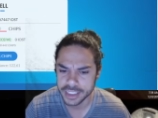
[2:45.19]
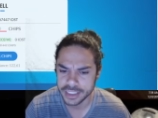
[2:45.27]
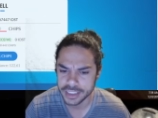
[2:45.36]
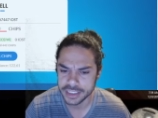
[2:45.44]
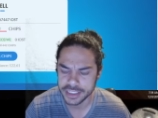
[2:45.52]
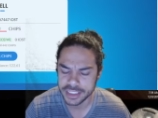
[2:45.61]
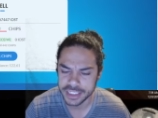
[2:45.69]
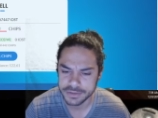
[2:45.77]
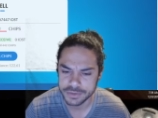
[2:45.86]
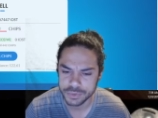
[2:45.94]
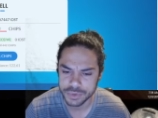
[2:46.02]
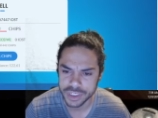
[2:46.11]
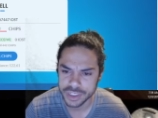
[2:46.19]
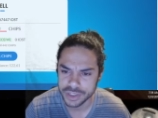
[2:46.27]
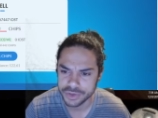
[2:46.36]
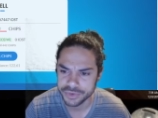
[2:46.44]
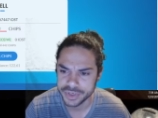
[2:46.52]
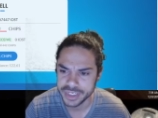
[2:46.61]
the divs would
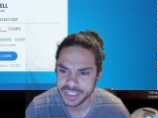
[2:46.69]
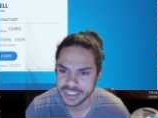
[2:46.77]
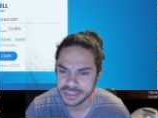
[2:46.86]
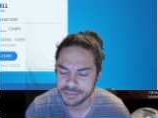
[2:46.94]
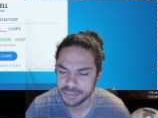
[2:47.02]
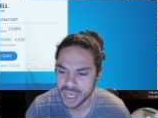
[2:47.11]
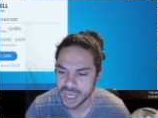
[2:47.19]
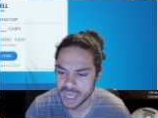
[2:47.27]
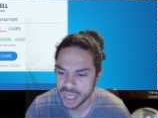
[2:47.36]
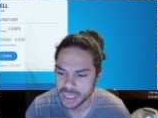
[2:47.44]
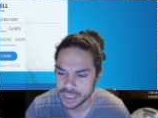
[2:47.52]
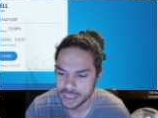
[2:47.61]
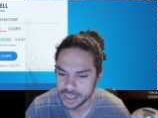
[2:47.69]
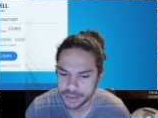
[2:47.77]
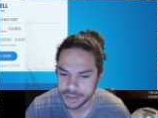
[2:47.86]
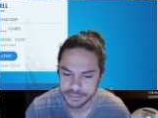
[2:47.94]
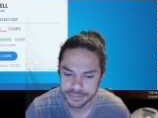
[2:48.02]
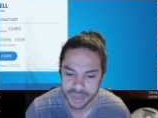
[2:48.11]
increase by,
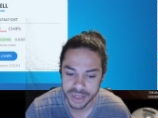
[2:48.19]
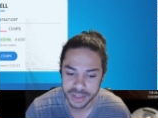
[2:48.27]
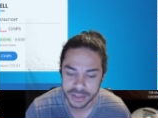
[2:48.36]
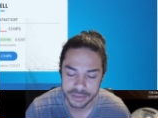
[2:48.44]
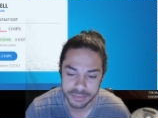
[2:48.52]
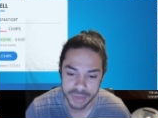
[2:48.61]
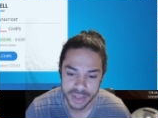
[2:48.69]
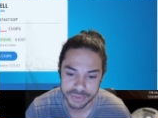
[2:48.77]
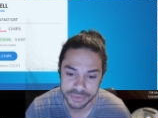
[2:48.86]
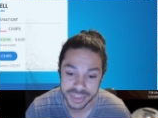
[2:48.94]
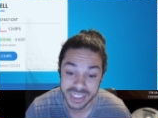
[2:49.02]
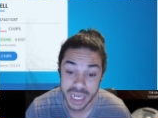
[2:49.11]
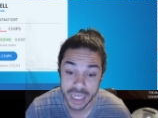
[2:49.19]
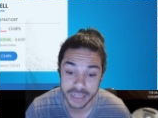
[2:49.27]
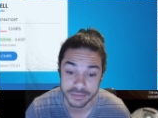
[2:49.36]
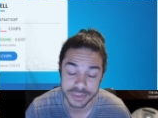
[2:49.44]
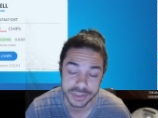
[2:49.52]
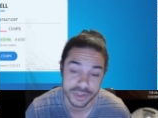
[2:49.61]
um, by, by three
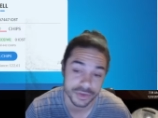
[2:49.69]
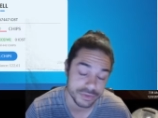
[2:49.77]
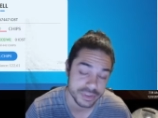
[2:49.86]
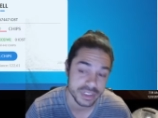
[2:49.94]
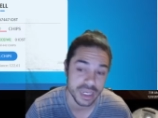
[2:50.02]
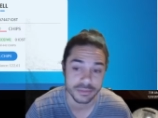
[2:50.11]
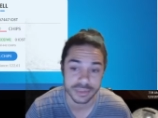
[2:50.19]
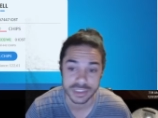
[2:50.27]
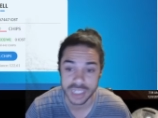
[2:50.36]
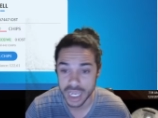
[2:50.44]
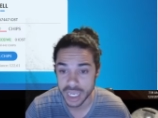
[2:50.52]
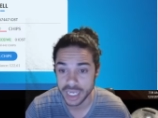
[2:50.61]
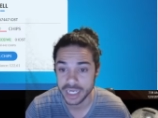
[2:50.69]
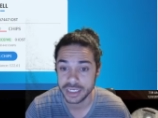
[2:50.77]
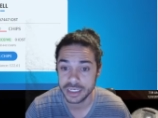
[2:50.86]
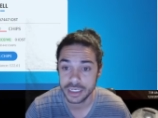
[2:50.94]
times. So three times nine